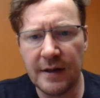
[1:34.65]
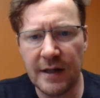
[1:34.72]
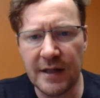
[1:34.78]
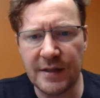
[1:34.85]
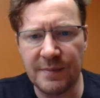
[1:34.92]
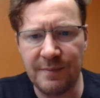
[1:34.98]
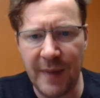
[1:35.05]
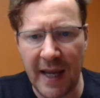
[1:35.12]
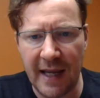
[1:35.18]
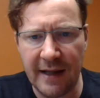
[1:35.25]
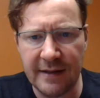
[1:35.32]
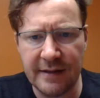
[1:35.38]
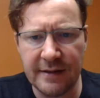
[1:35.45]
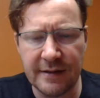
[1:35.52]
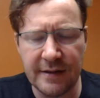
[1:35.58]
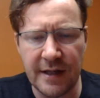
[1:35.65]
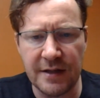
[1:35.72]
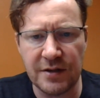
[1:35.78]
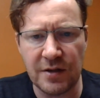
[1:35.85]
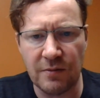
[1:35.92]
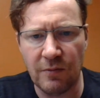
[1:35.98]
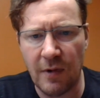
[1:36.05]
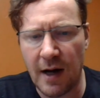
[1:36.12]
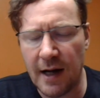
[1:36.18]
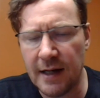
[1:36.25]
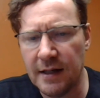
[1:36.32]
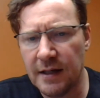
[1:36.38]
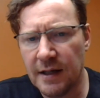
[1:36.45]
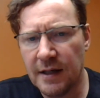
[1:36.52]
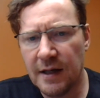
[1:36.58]
is banned
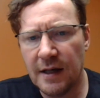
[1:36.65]
nationwide.